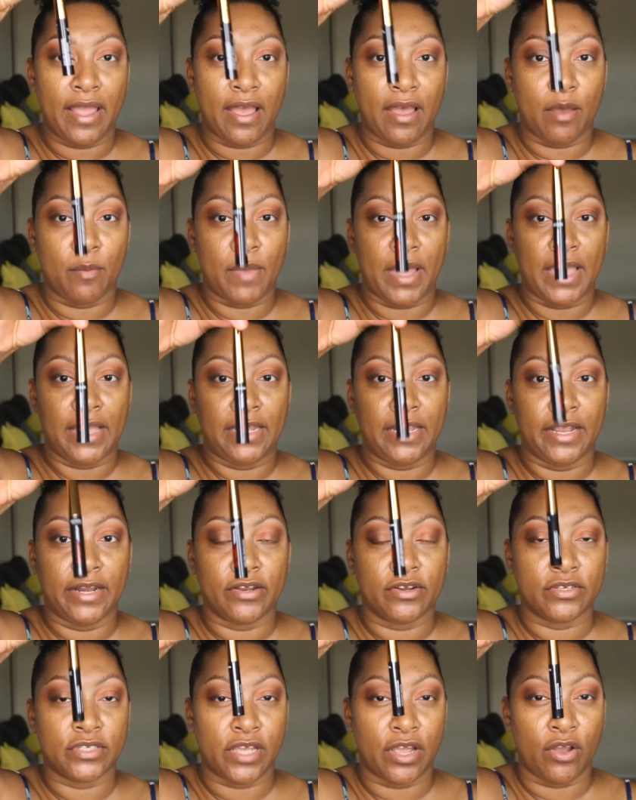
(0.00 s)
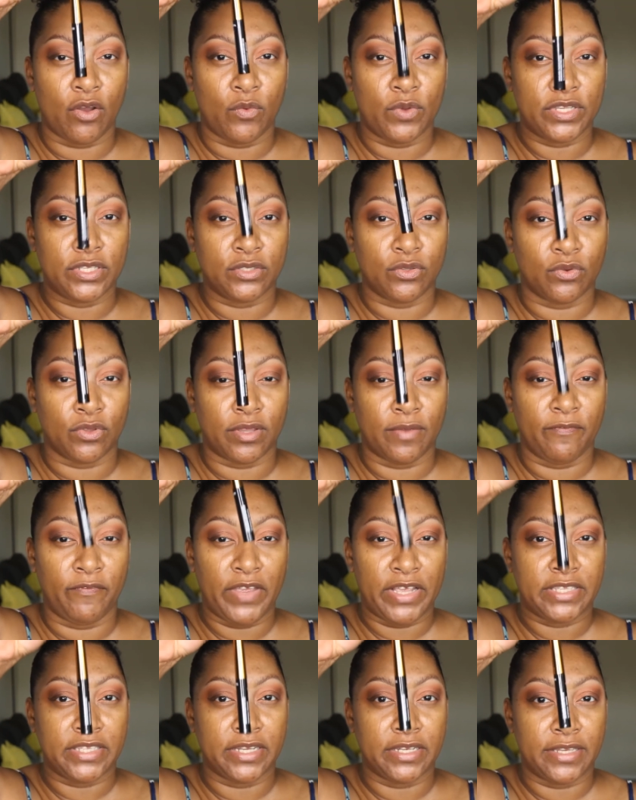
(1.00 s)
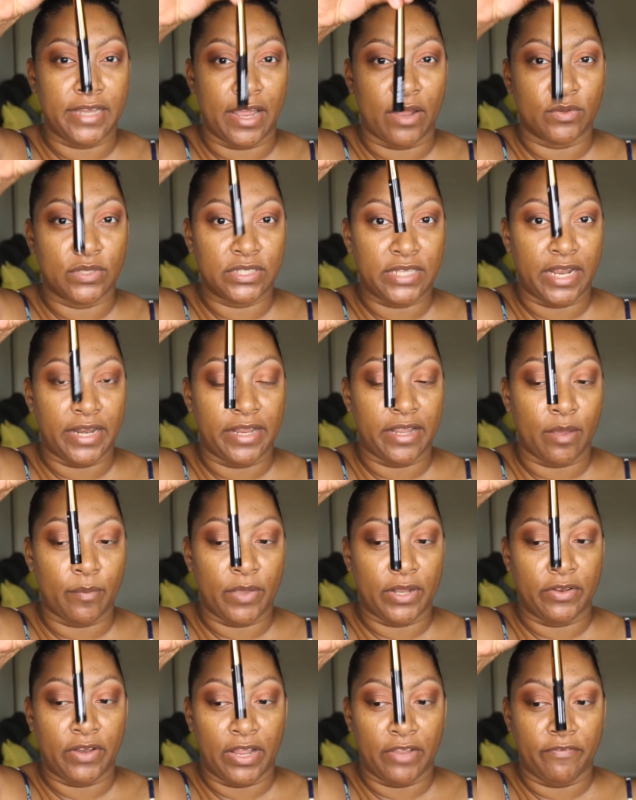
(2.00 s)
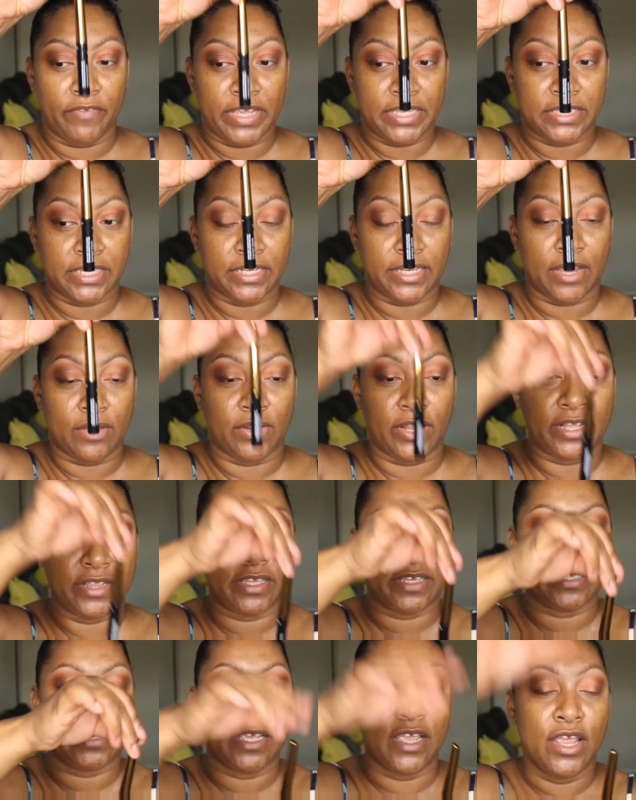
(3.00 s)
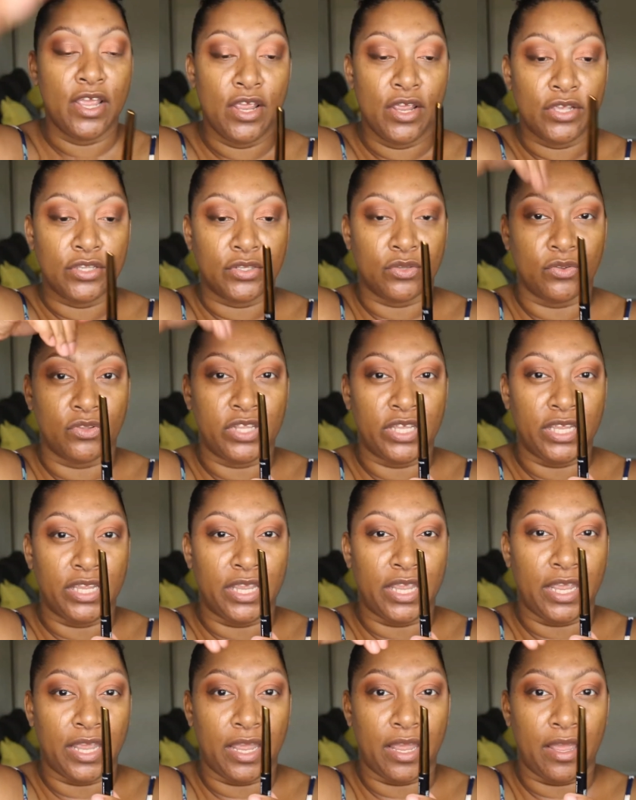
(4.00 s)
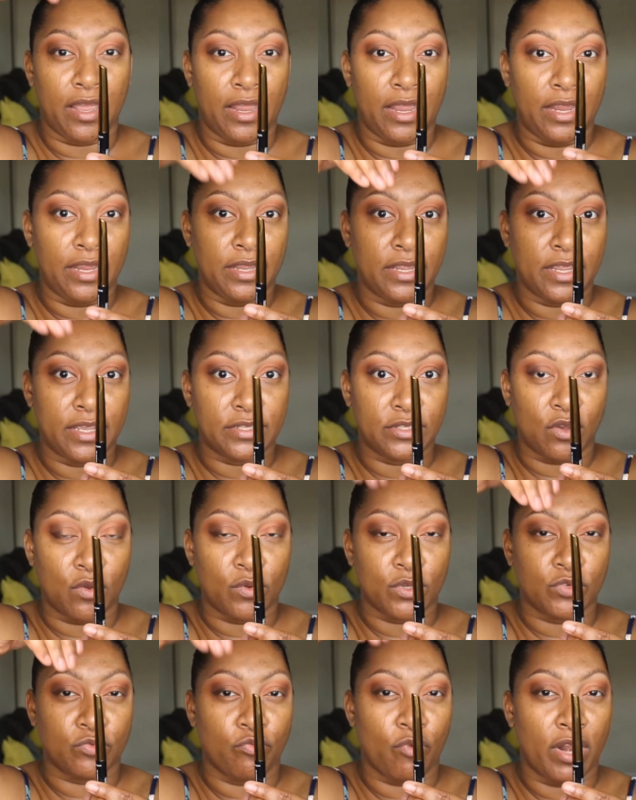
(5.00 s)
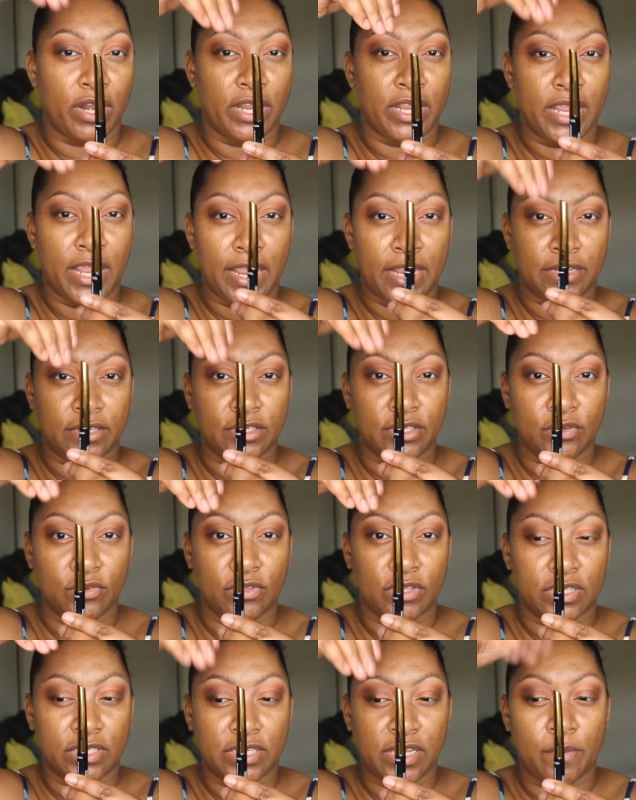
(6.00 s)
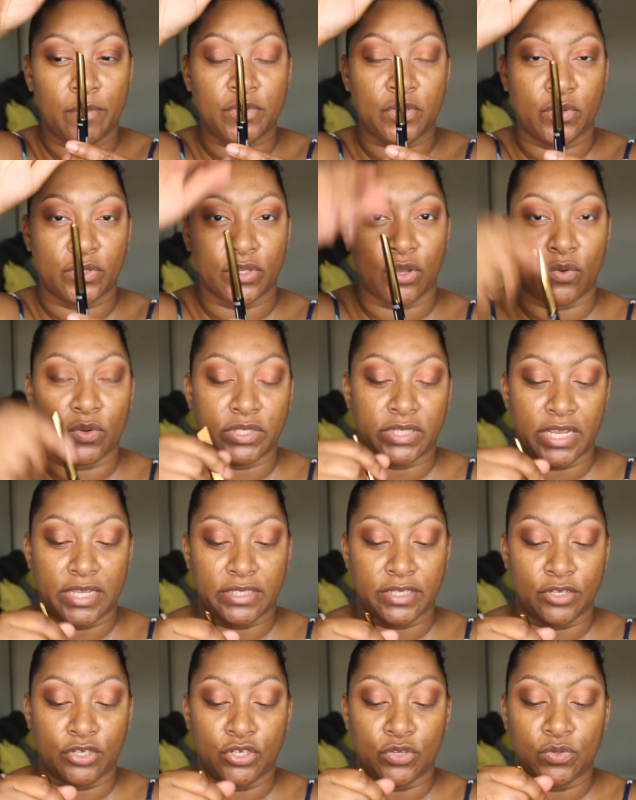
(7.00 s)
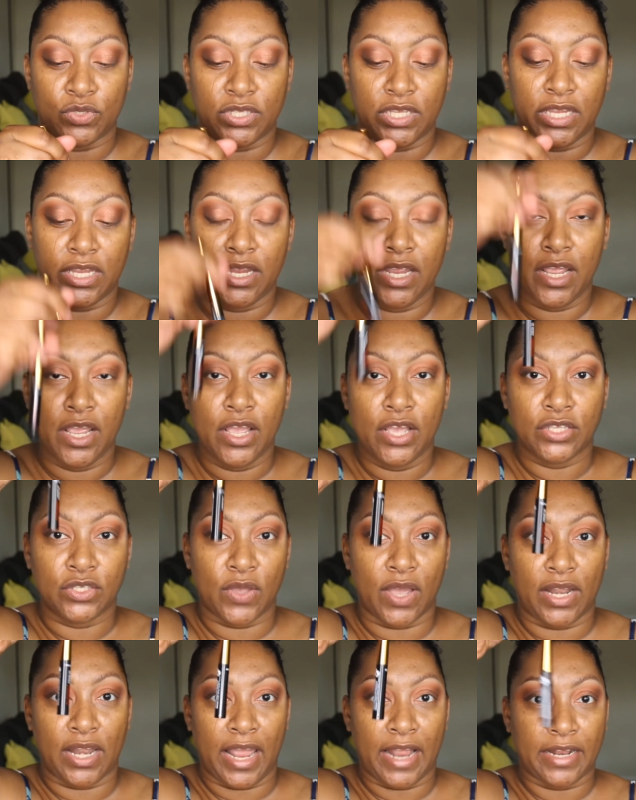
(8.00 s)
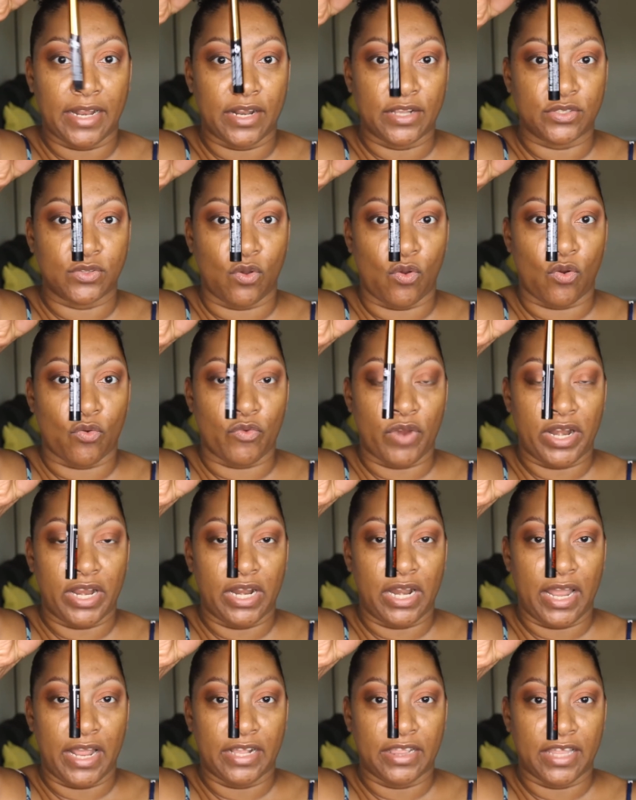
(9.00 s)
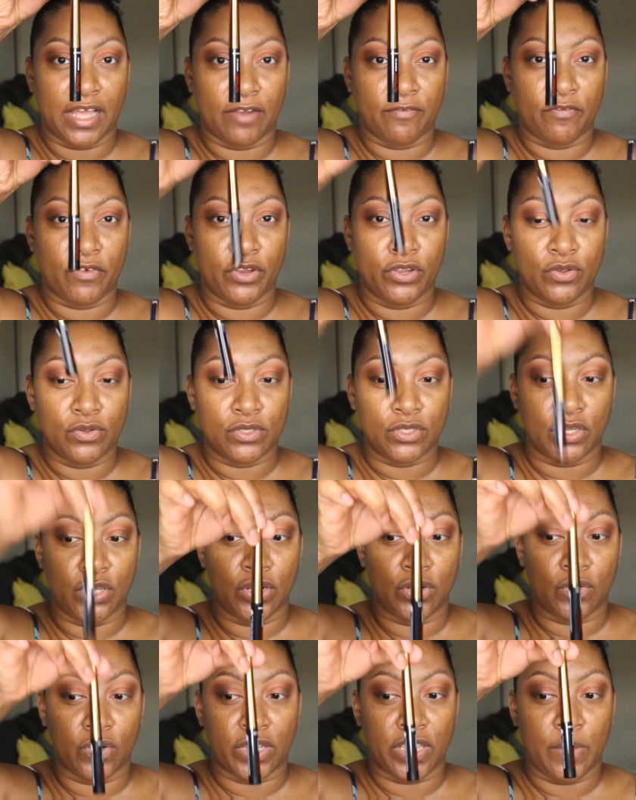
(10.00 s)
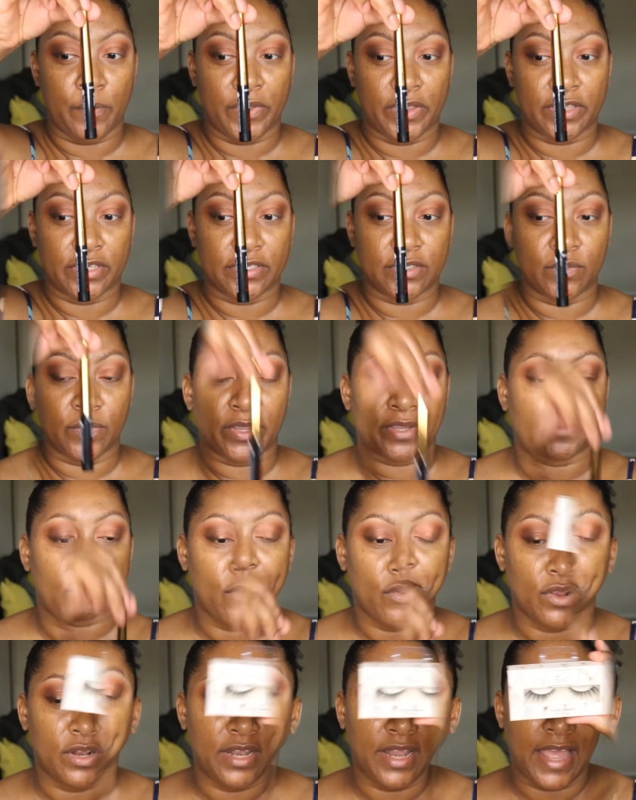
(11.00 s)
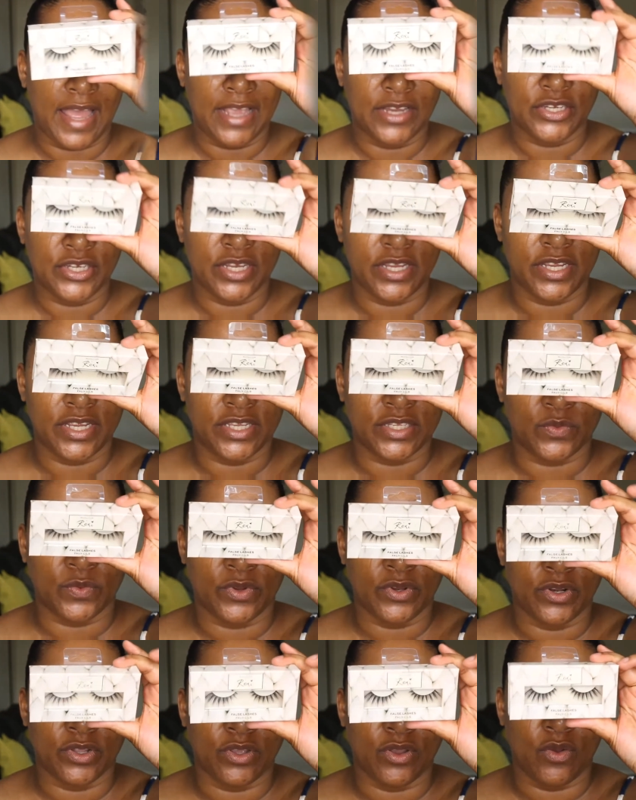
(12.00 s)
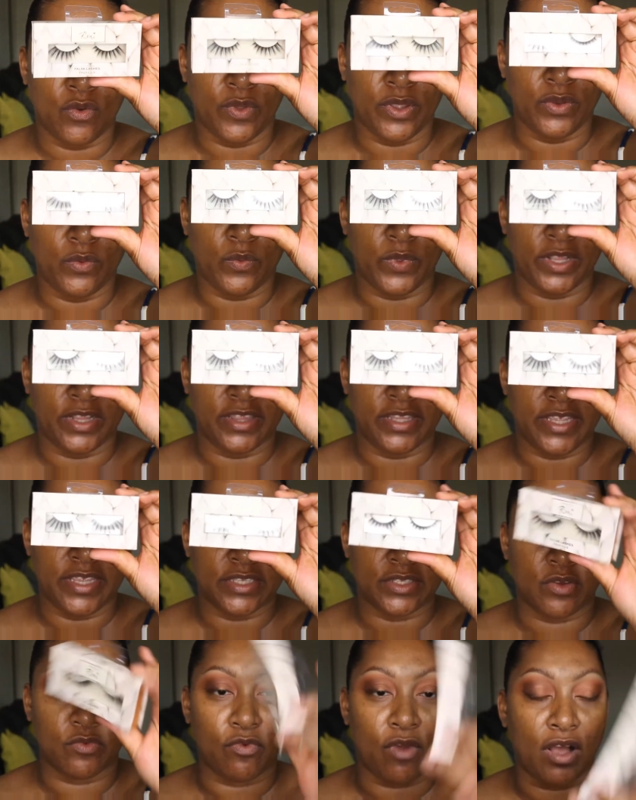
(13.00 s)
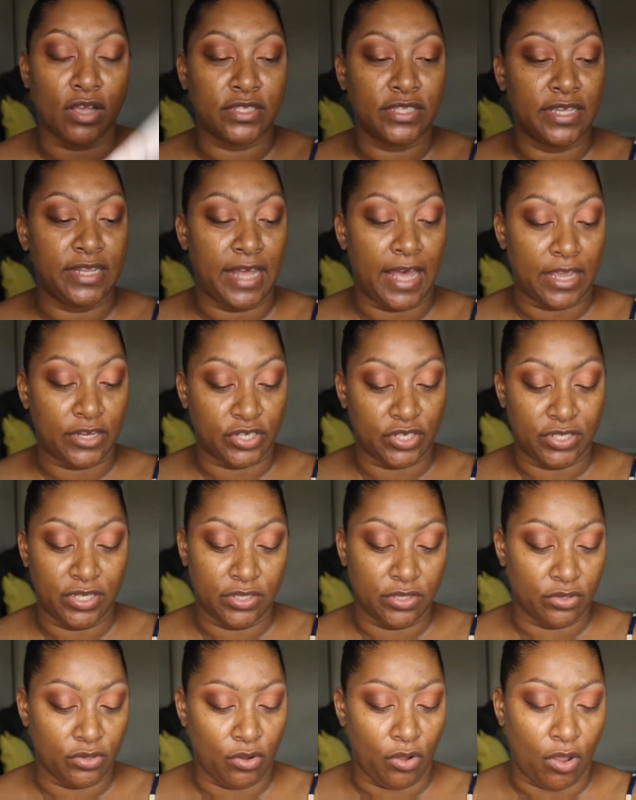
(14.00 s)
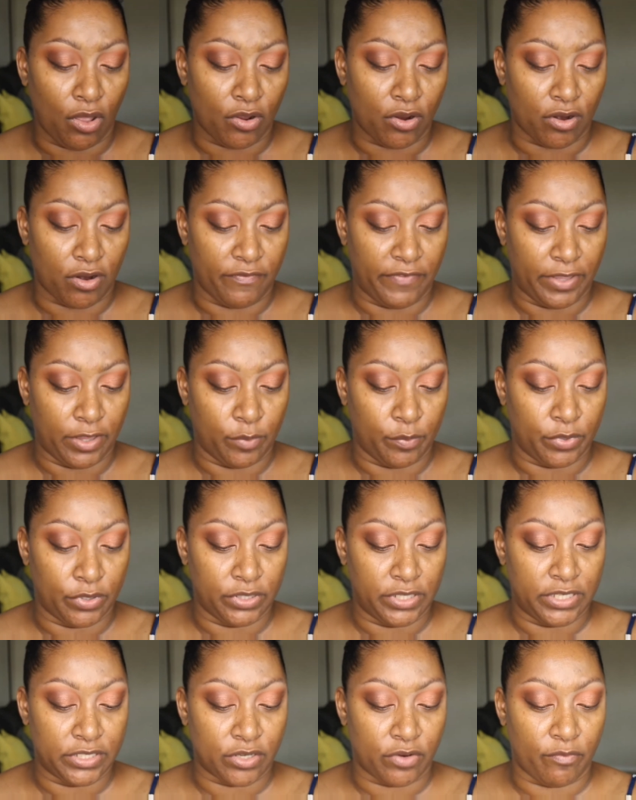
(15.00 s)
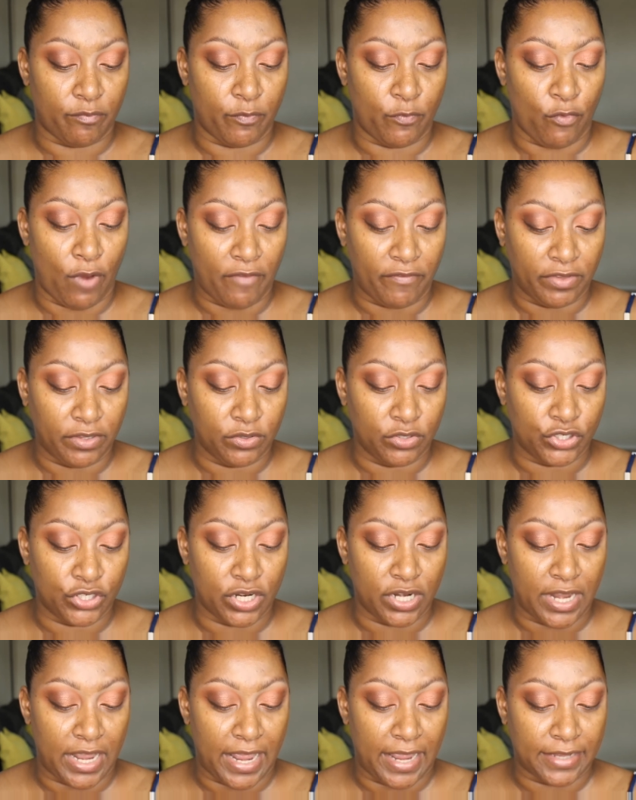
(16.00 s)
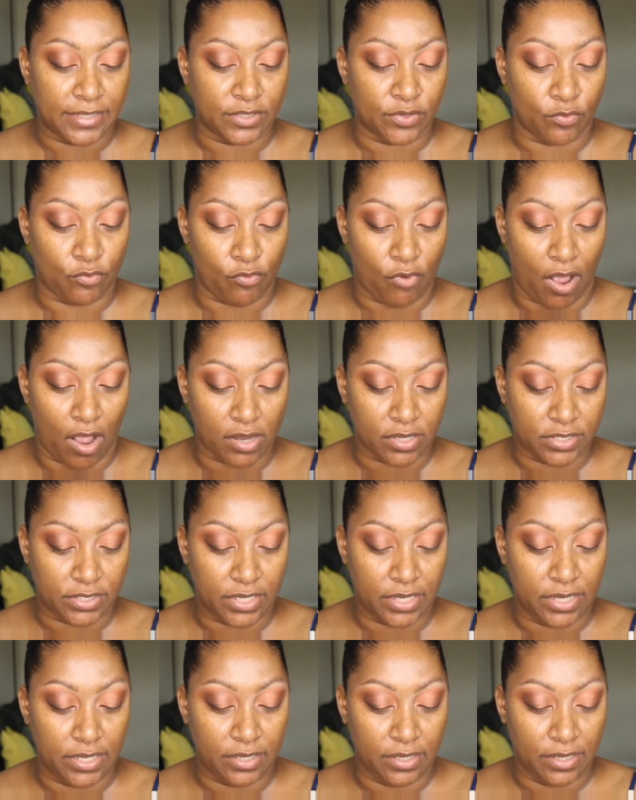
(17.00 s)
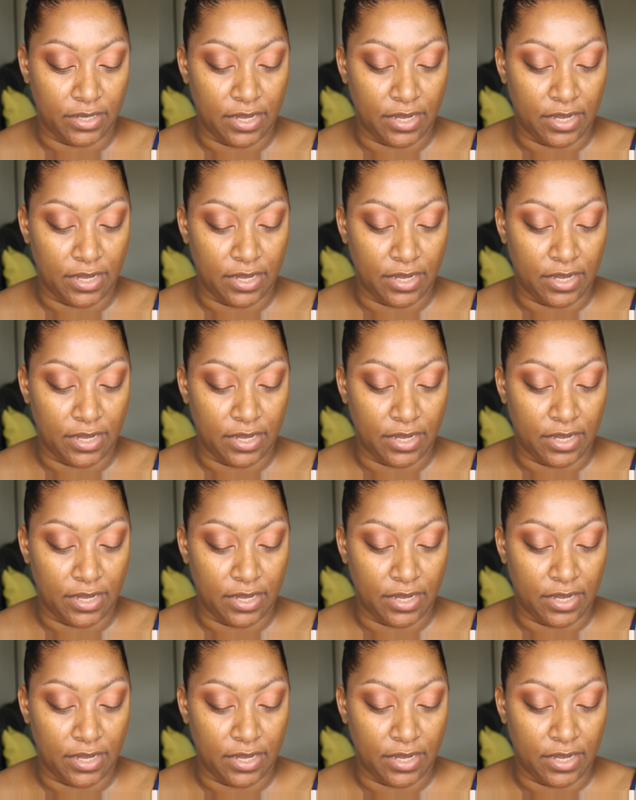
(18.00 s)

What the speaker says: eyeliners, I always store them facing down, standing up, and like facing down like this, so the ink is always running into the tip, so it's always nice and juicy. So I like that it's already like that for you, so you know to keep it this way. For our lashes, we're gonna go in with these Roxy lashes. These are no longer available. These are Revolution X Roxy